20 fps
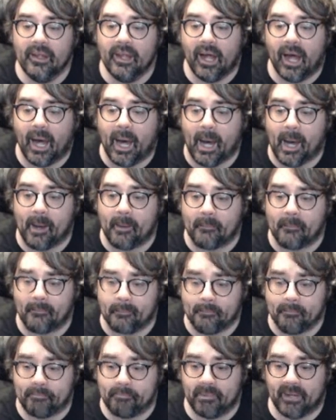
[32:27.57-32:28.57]

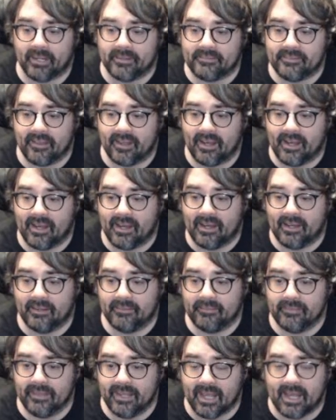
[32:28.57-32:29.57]

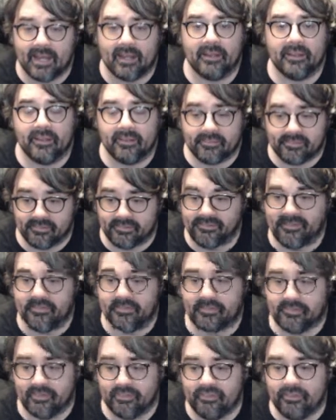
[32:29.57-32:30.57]
Yeah, it's a
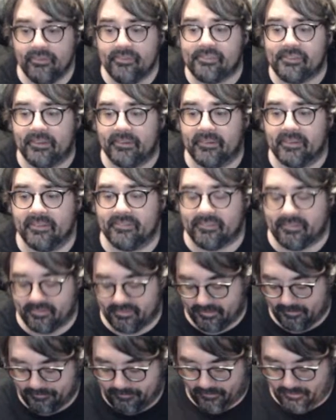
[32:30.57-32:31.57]
6-issue series. This is
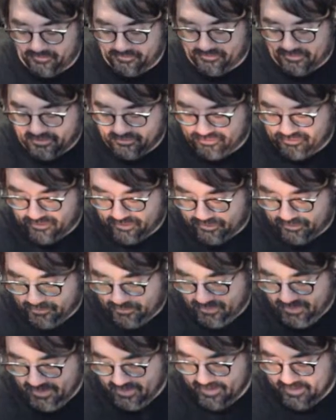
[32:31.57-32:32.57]
the first issue.
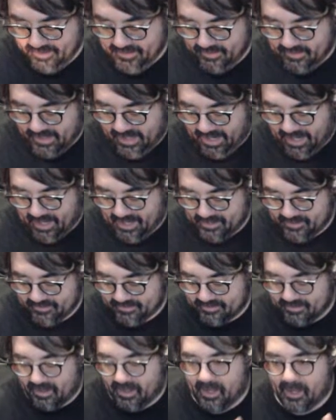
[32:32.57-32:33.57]
And
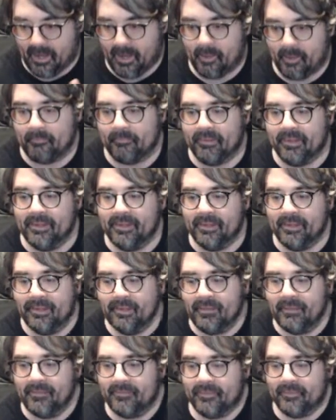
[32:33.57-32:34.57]

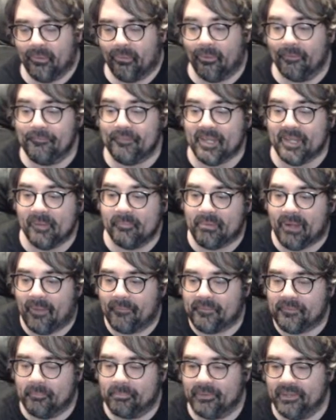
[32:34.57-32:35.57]
the whole thing
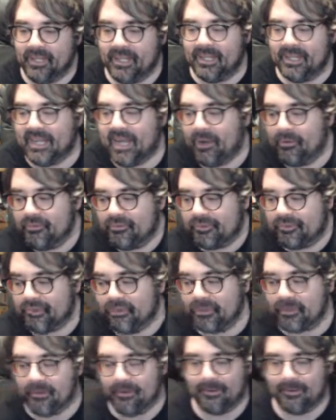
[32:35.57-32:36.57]
about the bleeding out
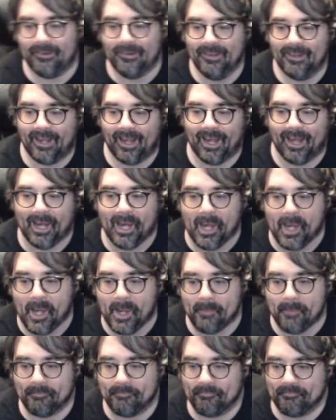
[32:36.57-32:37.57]
Joker,
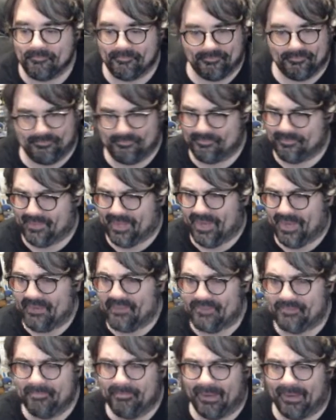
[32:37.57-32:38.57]

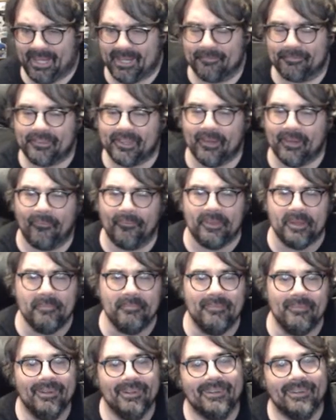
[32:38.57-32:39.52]
Hush might have killed him?